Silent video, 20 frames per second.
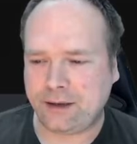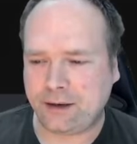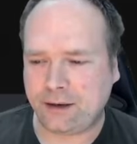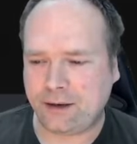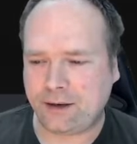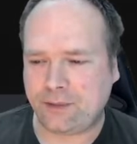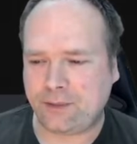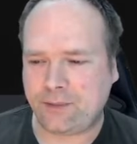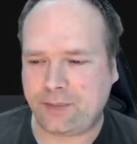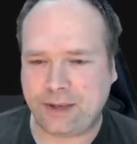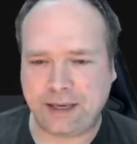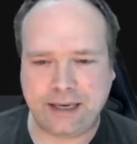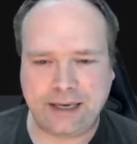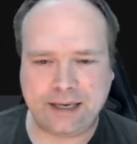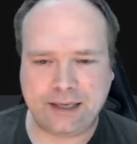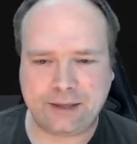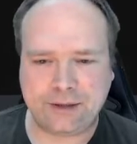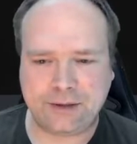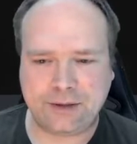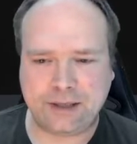or
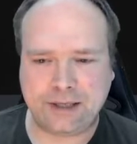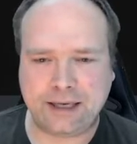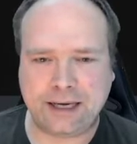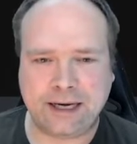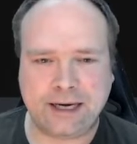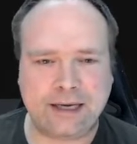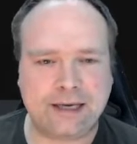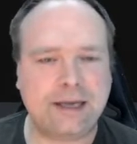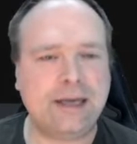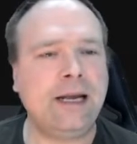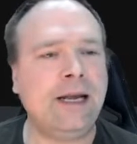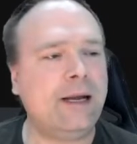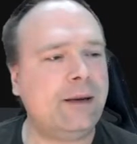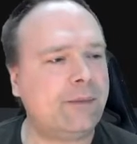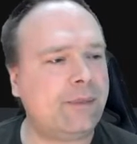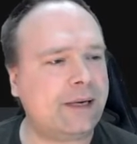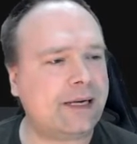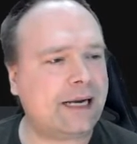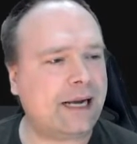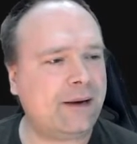Play Into the Night.
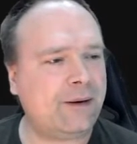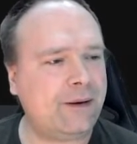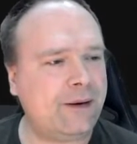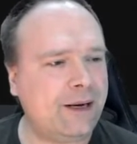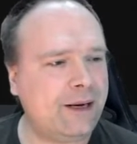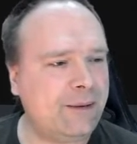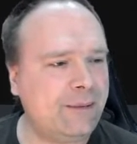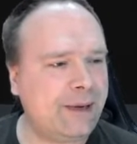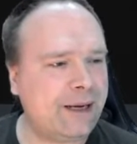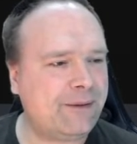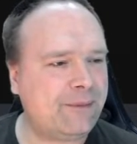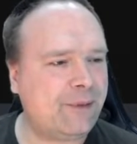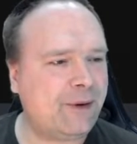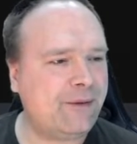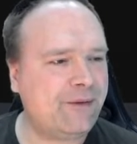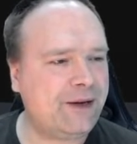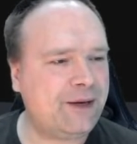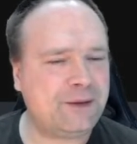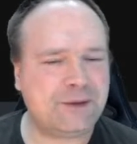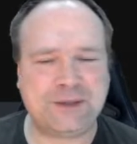But I will make
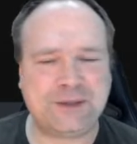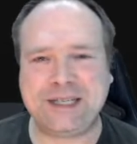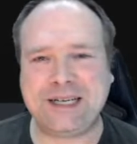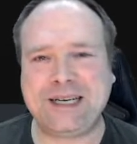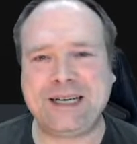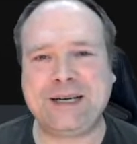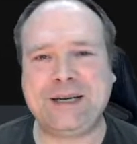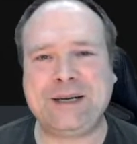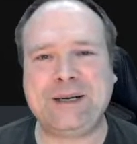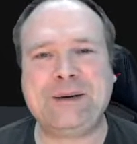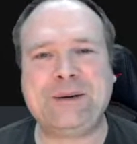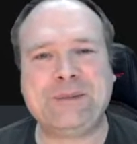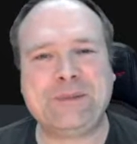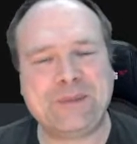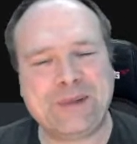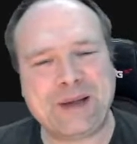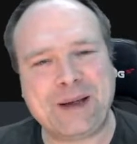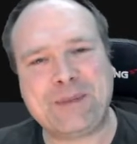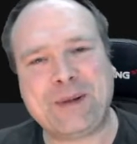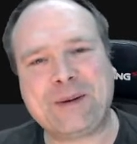more videos
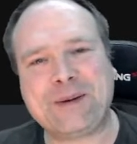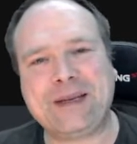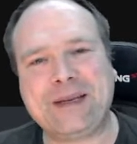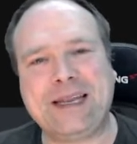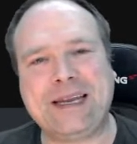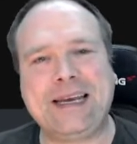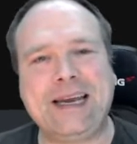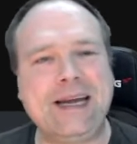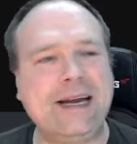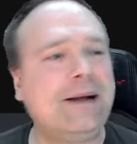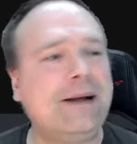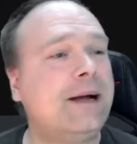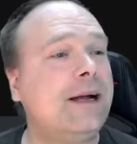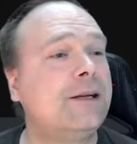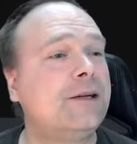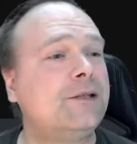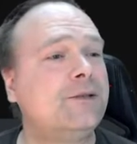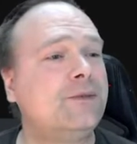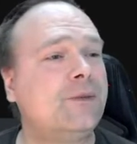about that later. I just